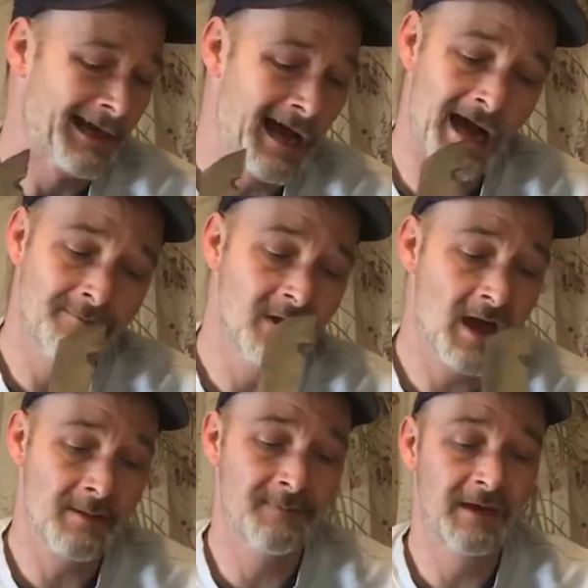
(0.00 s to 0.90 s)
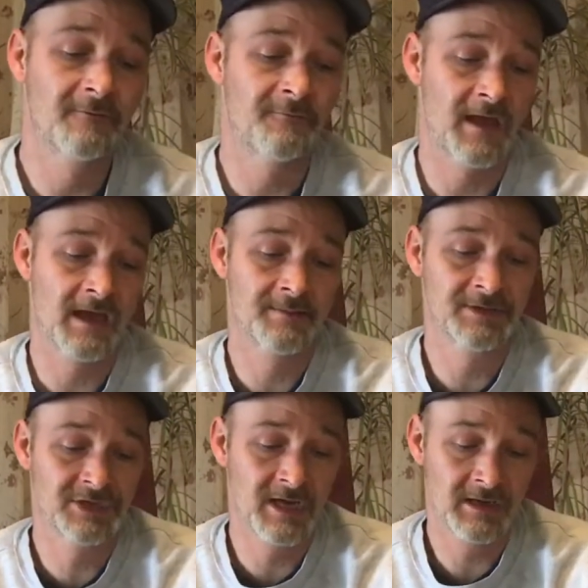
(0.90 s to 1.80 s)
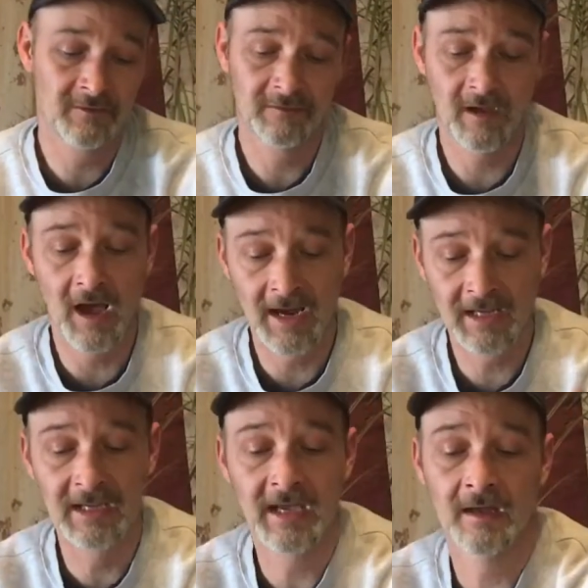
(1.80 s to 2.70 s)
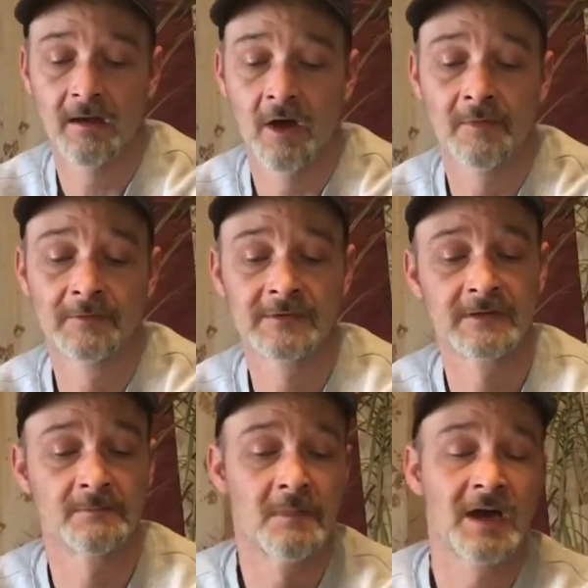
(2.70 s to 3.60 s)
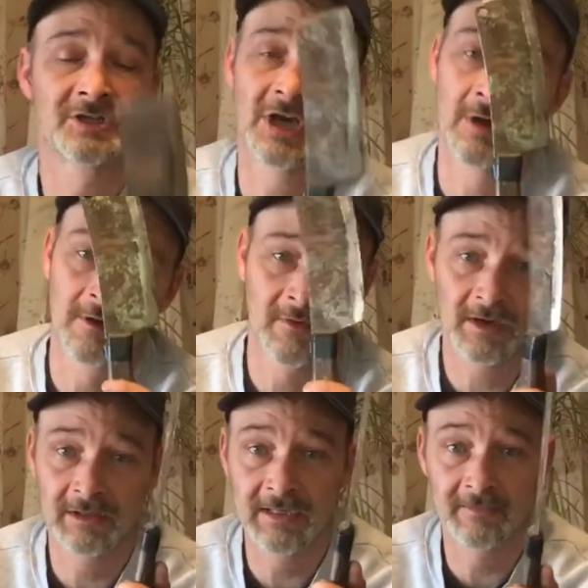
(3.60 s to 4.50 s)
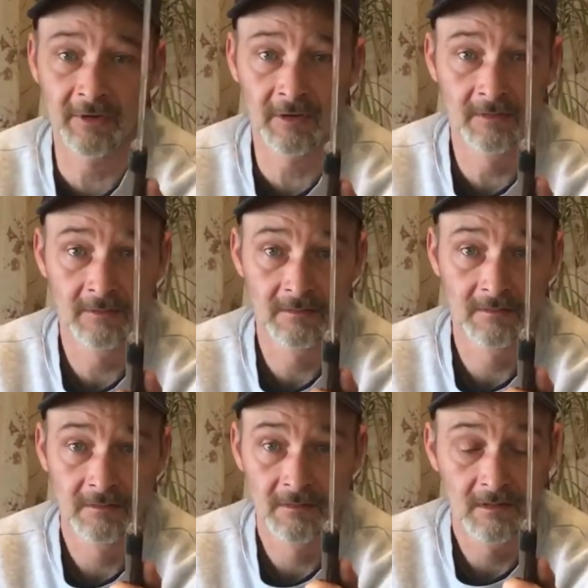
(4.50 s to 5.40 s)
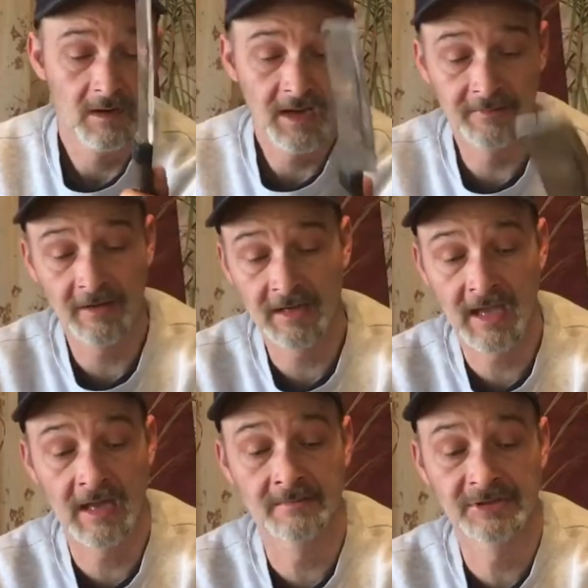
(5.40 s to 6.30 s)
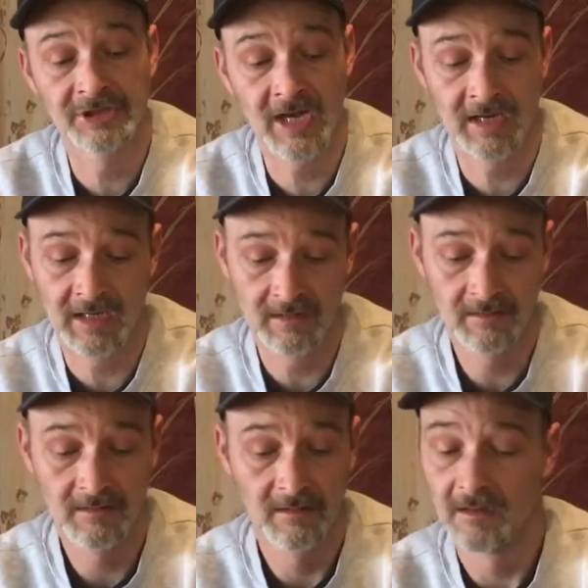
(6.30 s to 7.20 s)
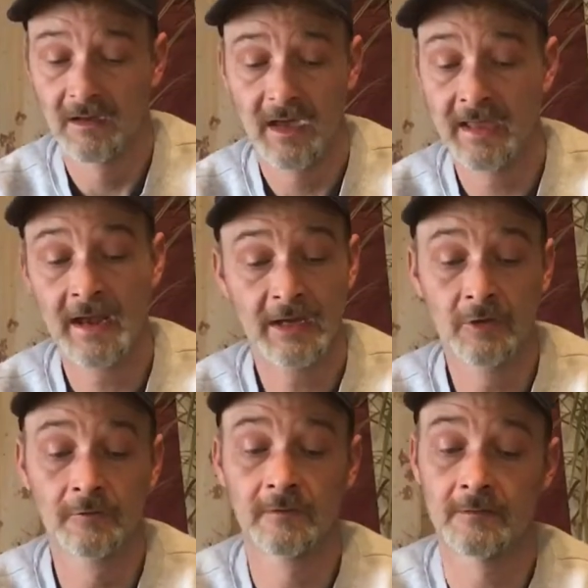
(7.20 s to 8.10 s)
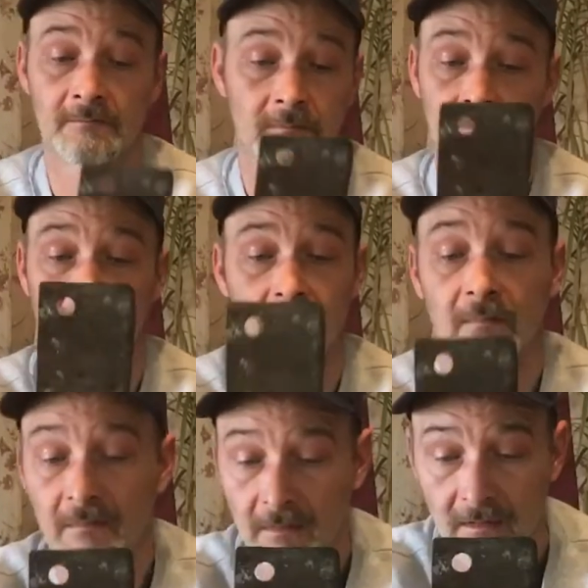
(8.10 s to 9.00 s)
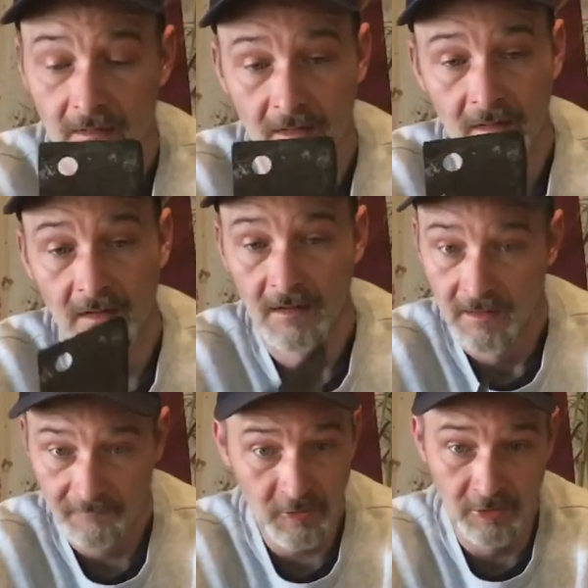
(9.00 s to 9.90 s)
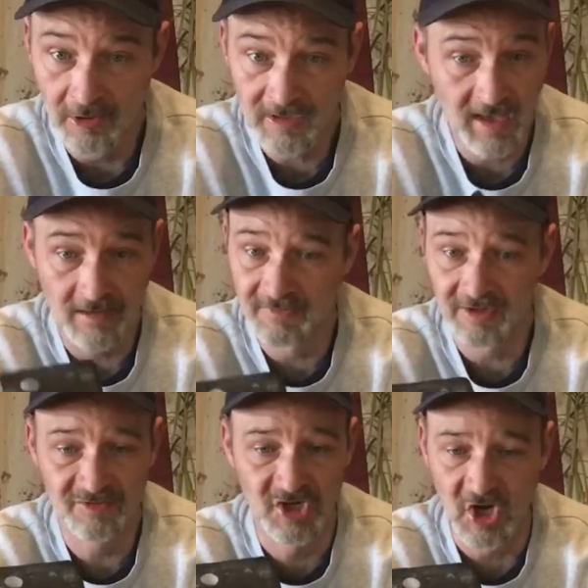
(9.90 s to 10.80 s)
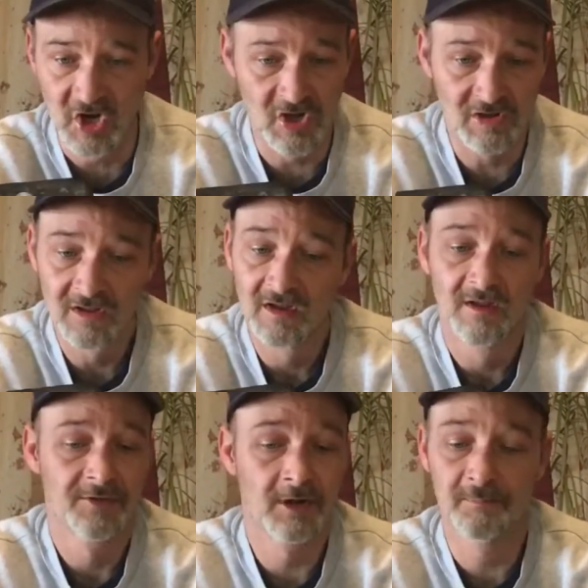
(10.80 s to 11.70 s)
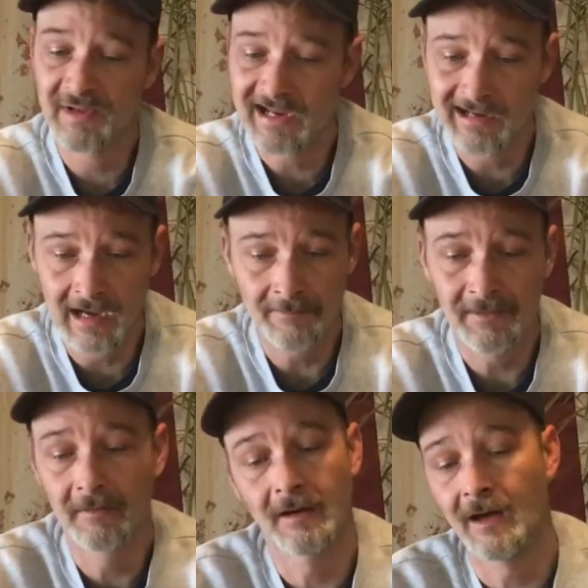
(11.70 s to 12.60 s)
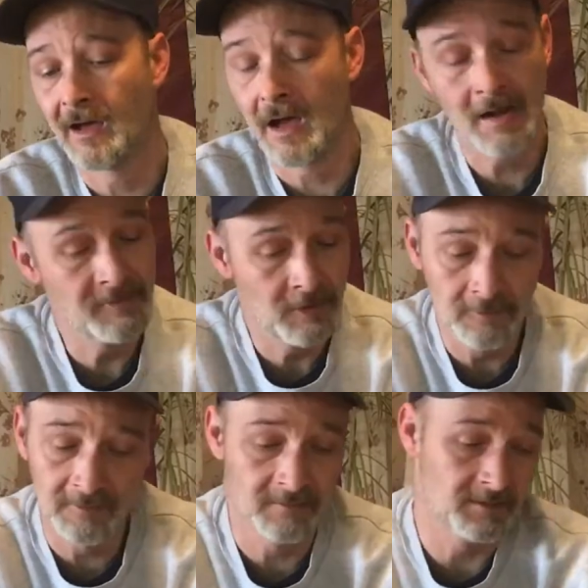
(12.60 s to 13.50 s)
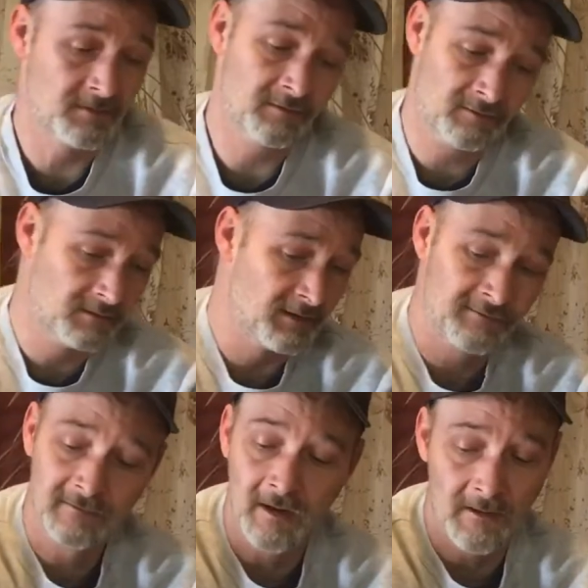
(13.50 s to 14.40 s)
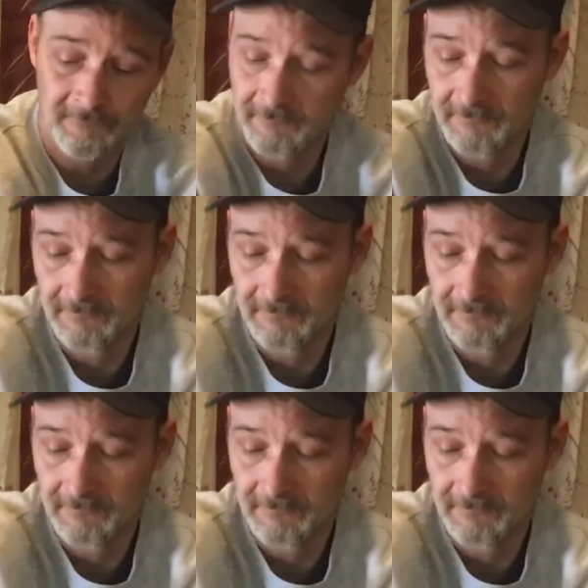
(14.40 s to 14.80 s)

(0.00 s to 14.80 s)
I'm not a big fan of machetes. I can get almost as much out of a cleaver as I can a machete. And I use them. If you look at them, they're dull, they're beat up. I'm using this stuff.